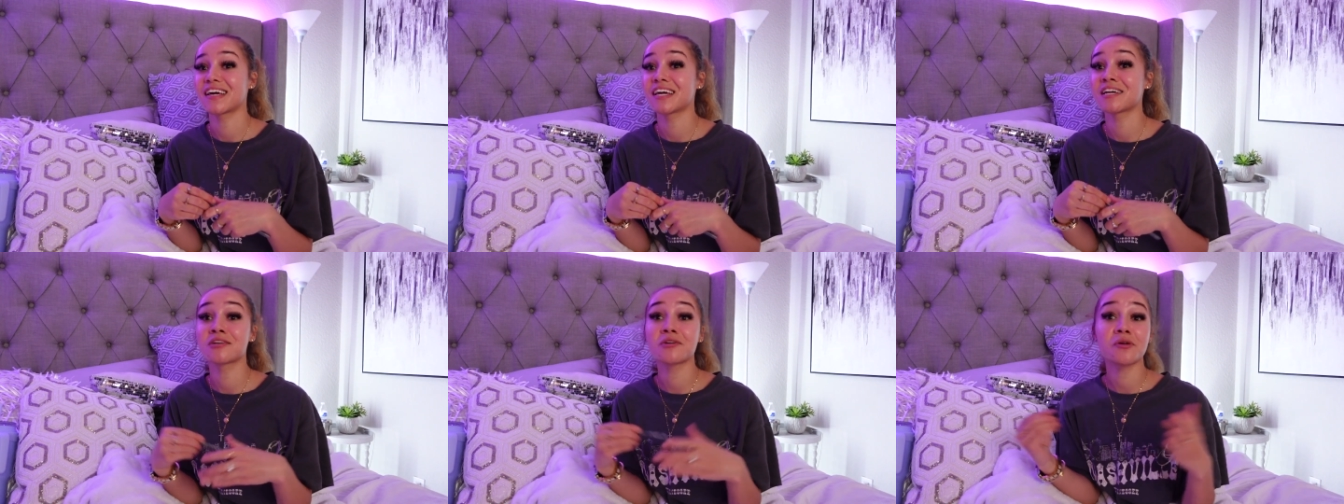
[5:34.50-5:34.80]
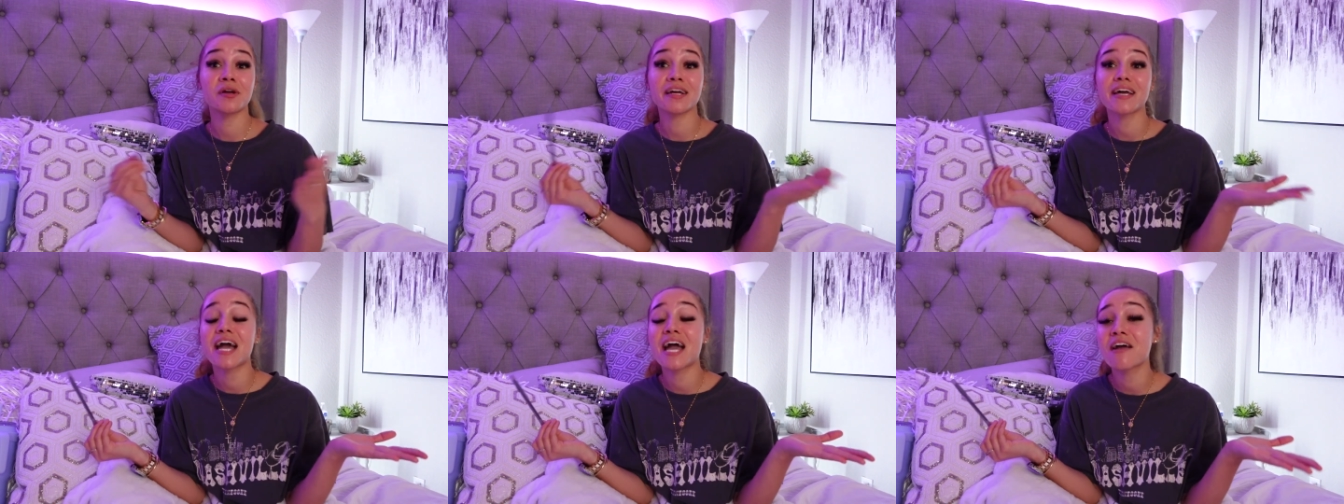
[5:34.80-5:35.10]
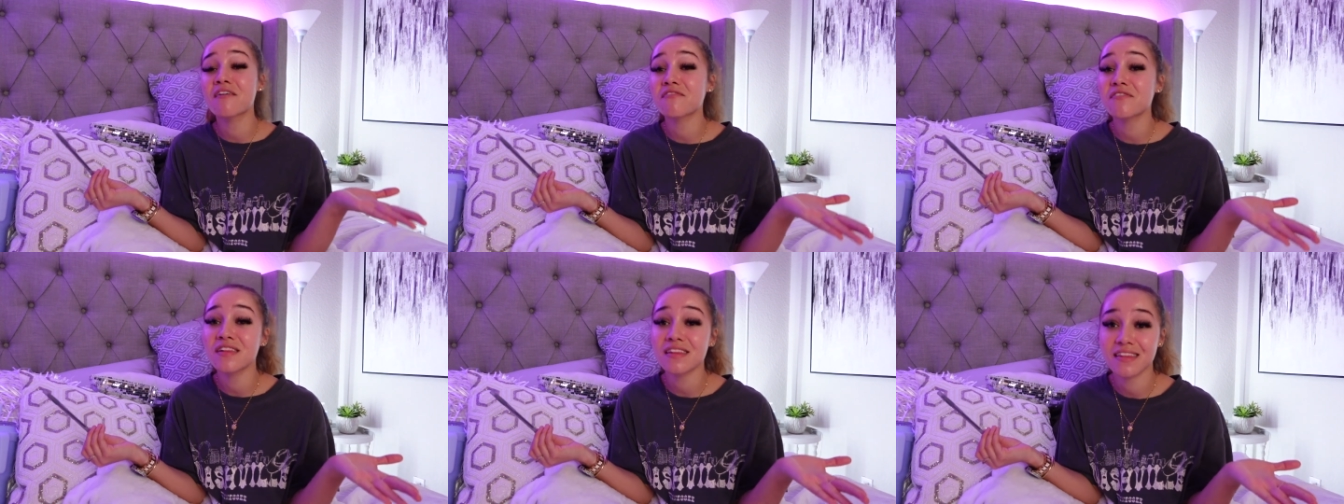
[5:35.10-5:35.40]
and during
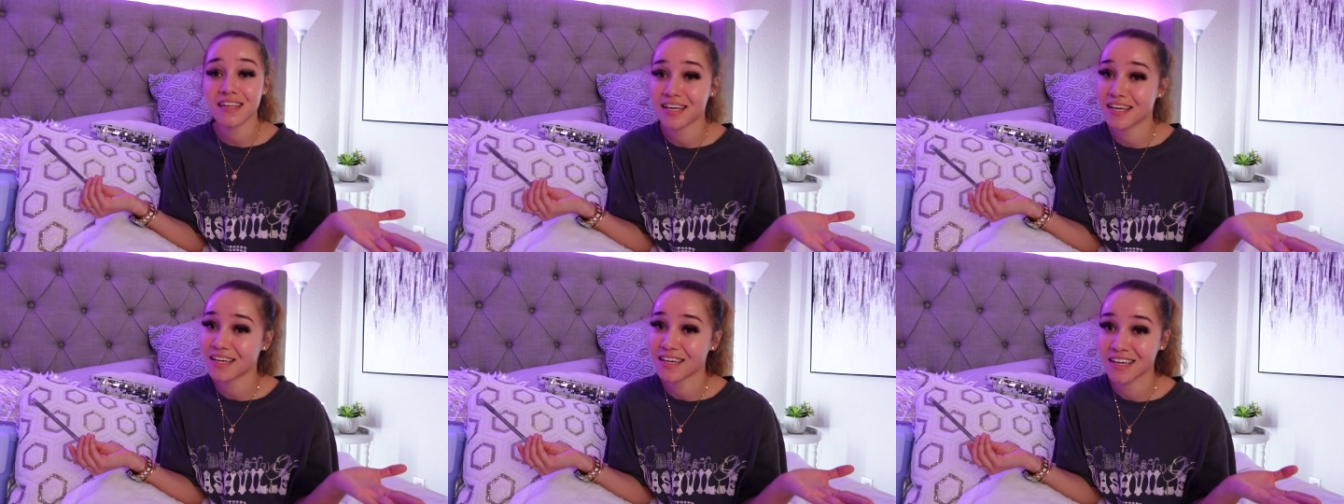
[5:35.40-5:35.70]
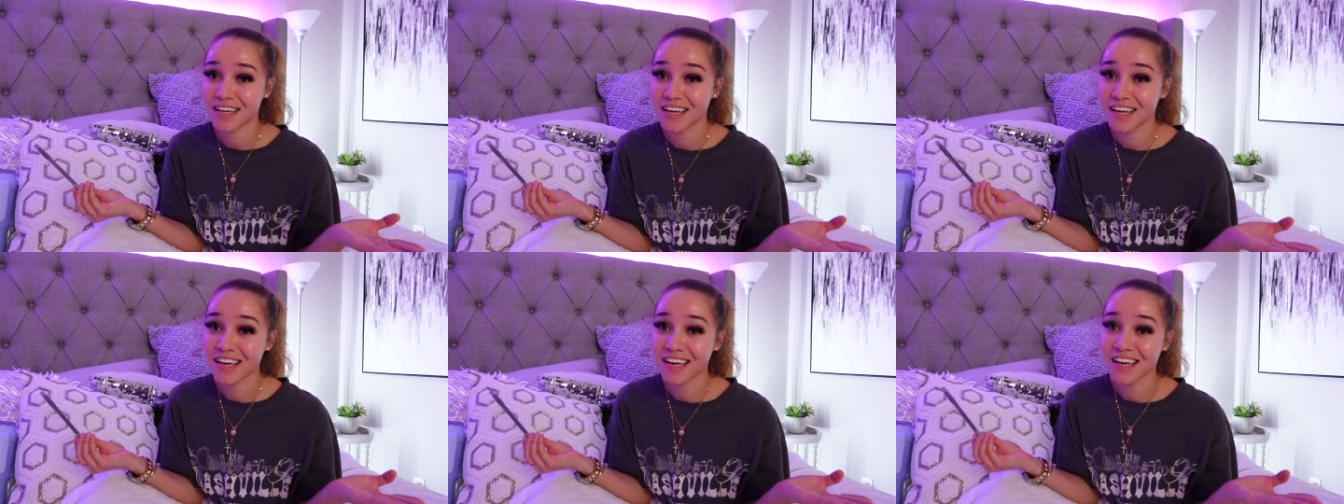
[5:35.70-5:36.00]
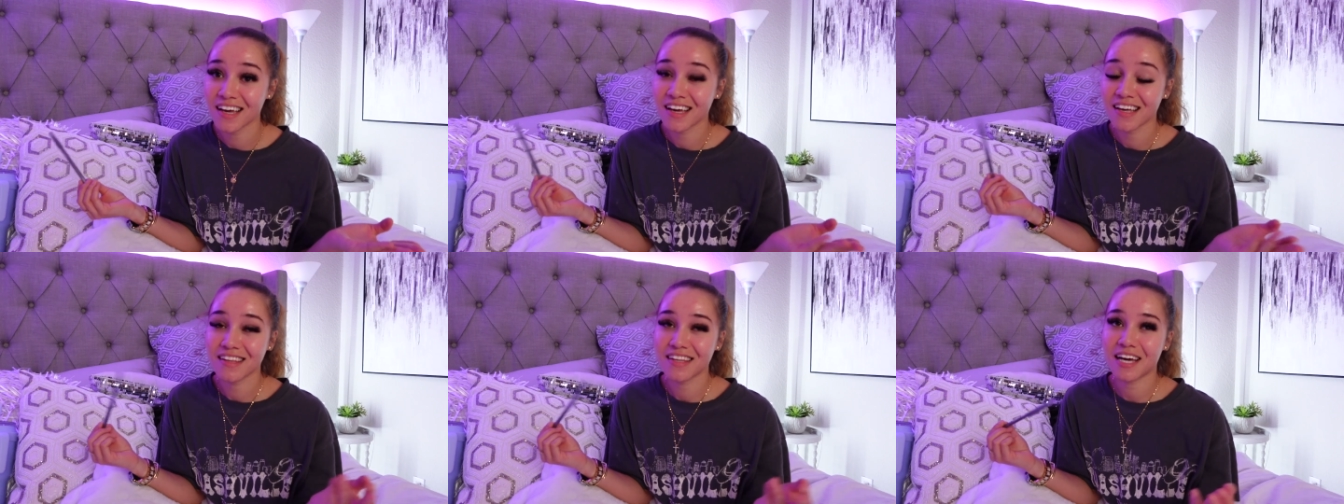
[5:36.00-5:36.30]

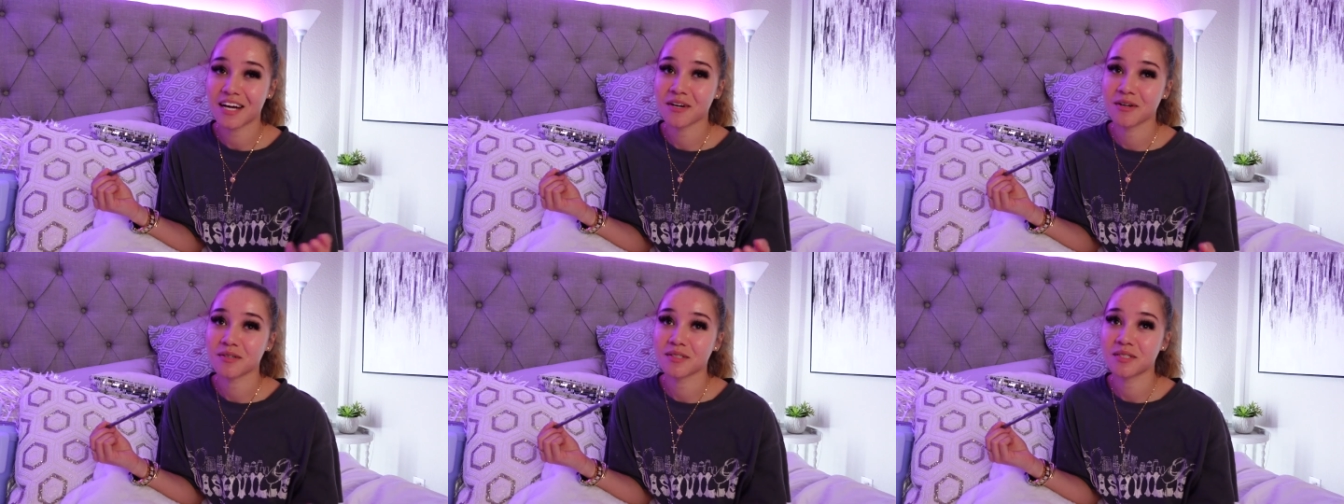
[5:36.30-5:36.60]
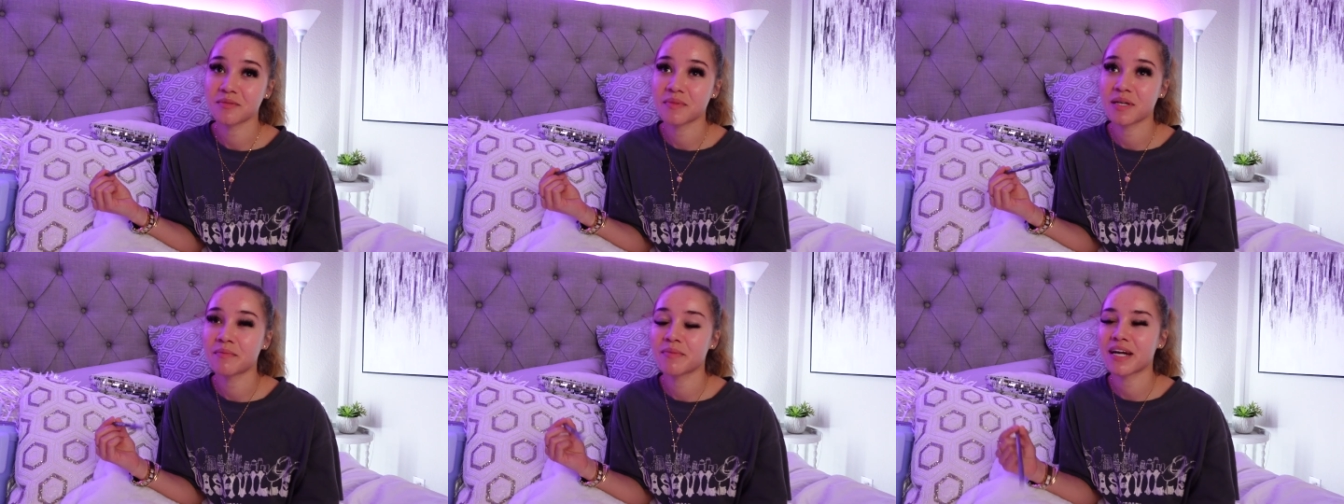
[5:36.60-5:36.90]
everything that hurts me.